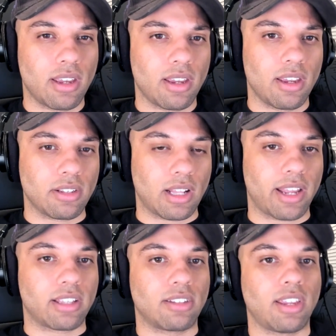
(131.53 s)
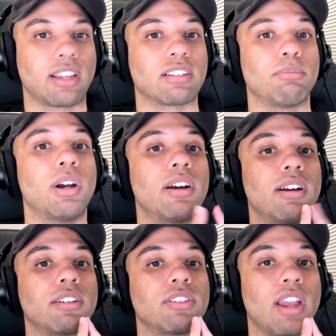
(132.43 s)
is I like to take as
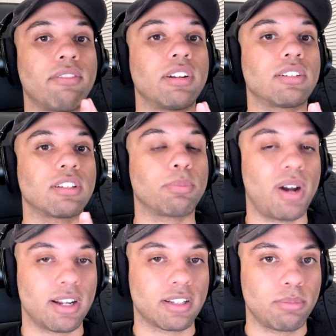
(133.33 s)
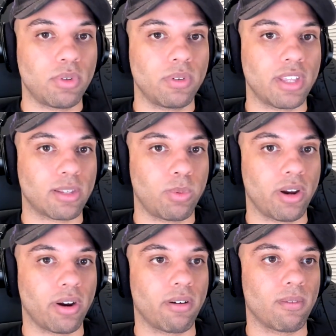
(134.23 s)
much evidence as possible, and that's
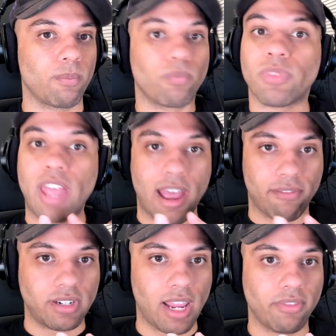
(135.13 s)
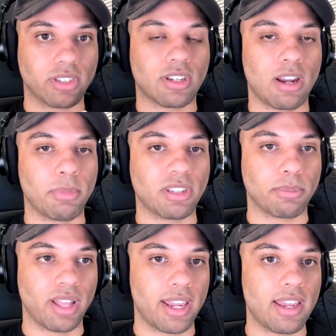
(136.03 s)
where affidavits come into
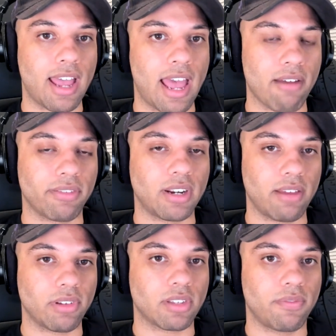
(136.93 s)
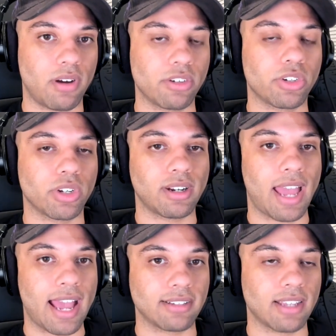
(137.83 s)
play. Affidavits function
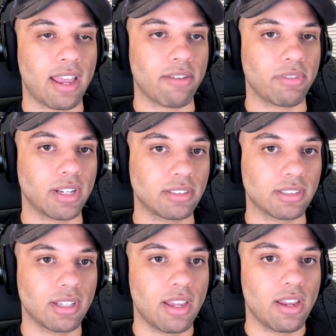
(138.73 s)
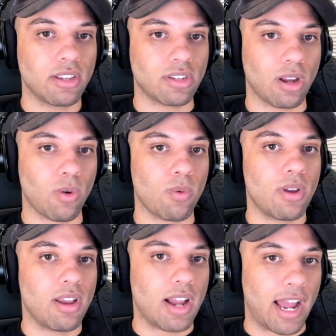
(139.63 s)
as evidence, so
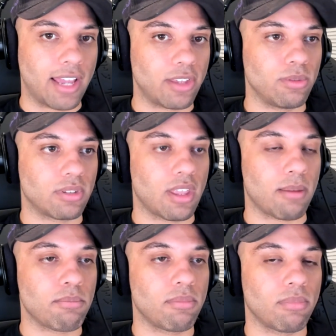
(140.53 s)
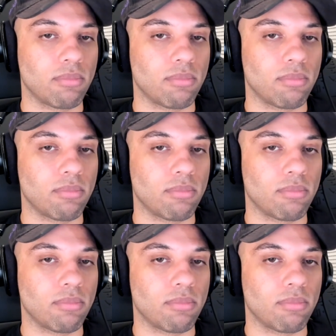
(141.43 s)
I use them